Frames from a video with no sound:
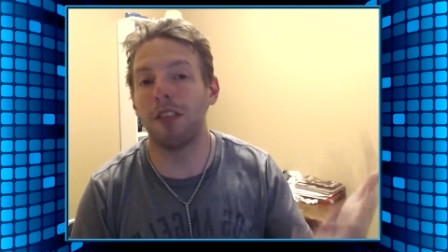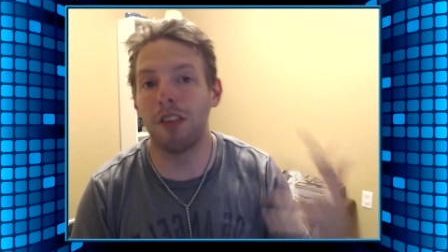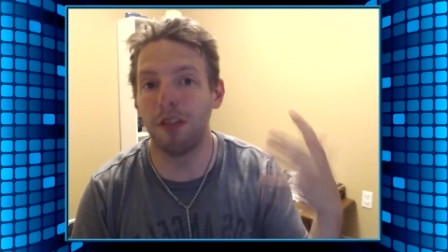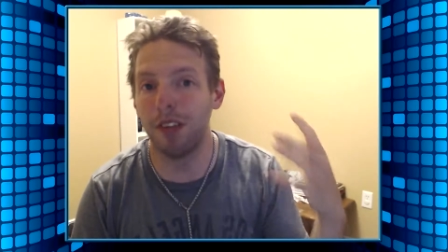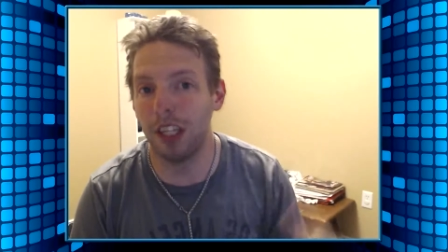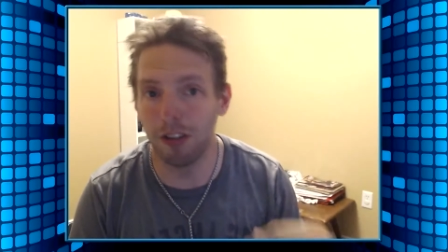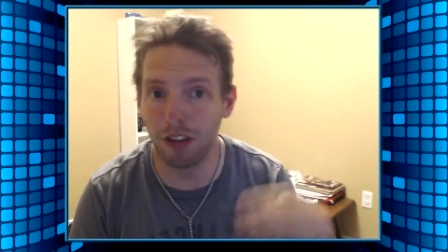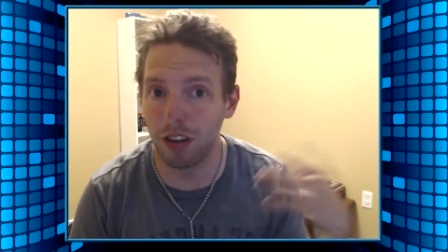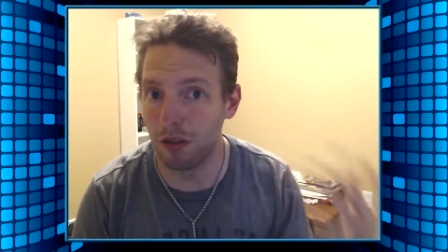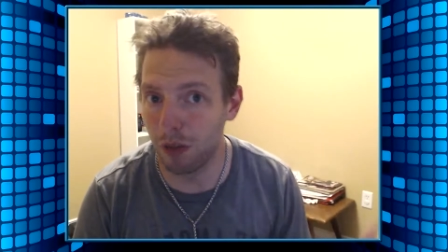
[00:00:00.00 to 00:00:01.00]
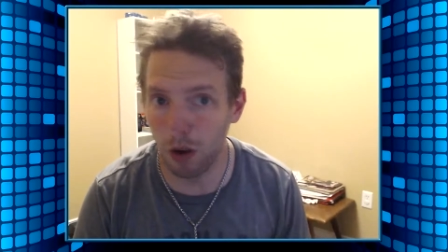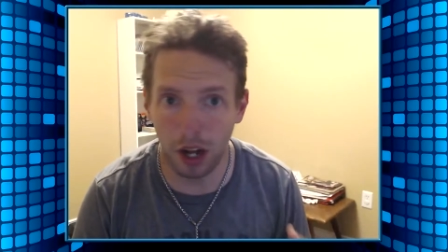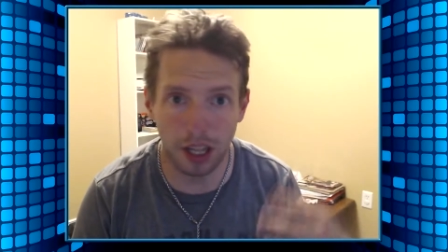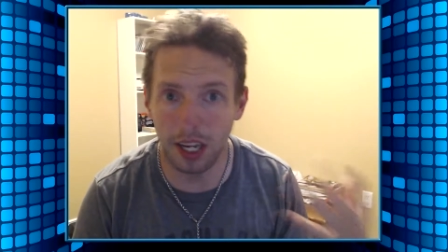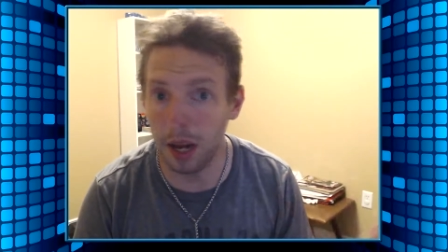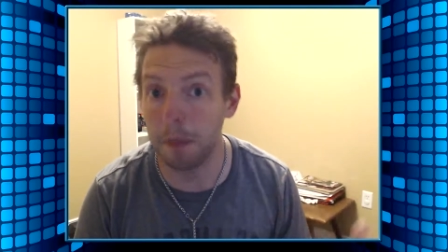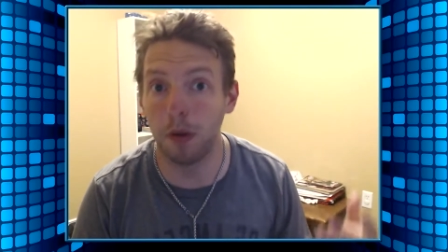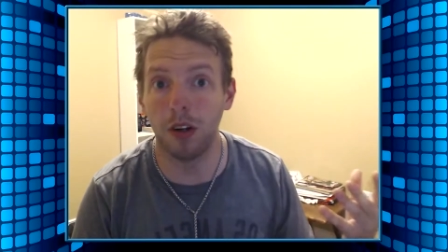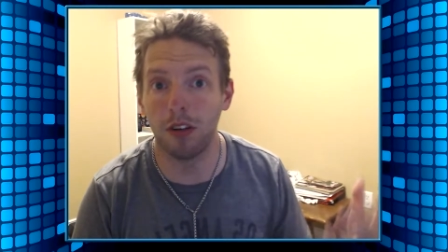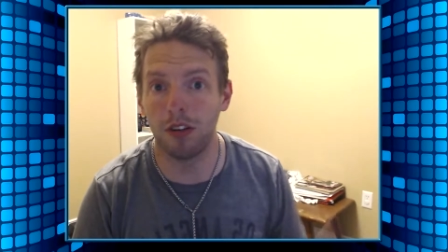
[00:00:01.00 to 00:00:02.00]
of the village and the four and the number
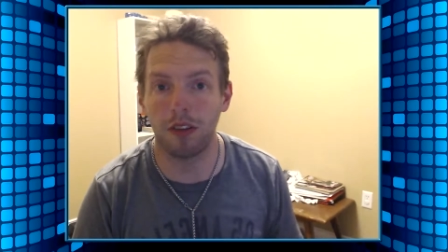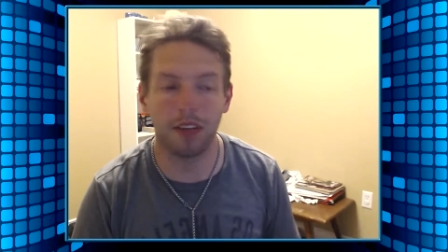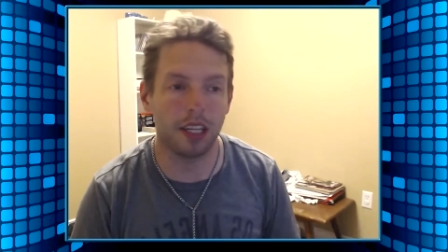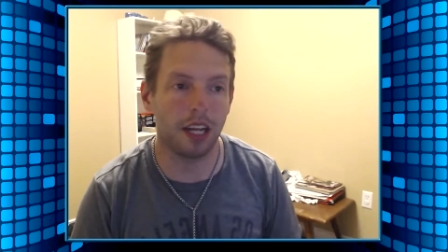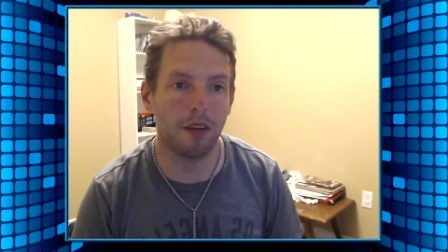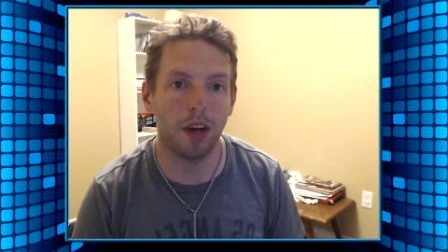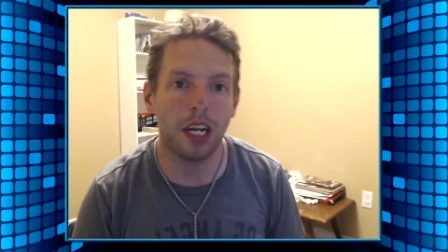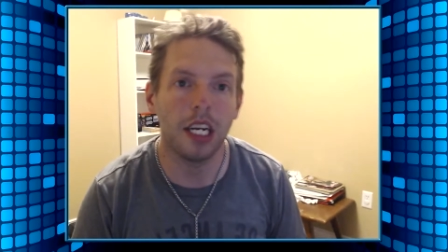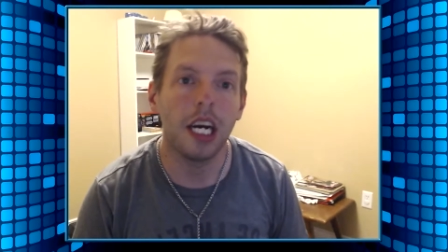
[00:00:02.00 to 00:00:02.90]
and stuff like that, right?